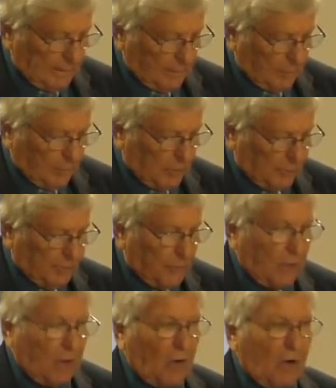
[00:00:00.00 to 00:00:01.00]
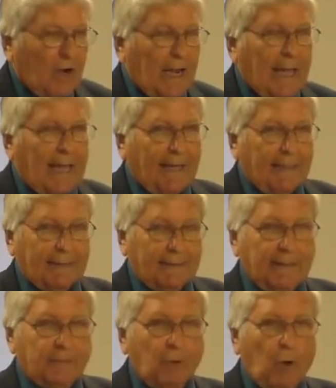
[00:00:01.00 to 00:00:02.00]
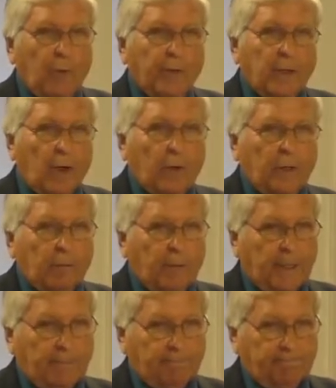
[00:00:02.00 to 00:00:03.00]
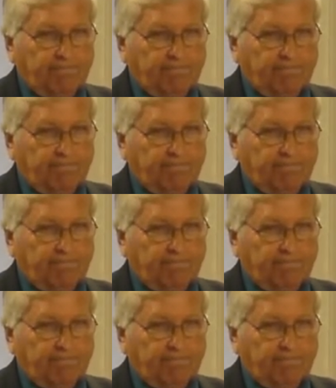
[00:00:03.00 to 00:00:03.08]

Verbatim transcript: Truth or a lie? That's what we're talking about.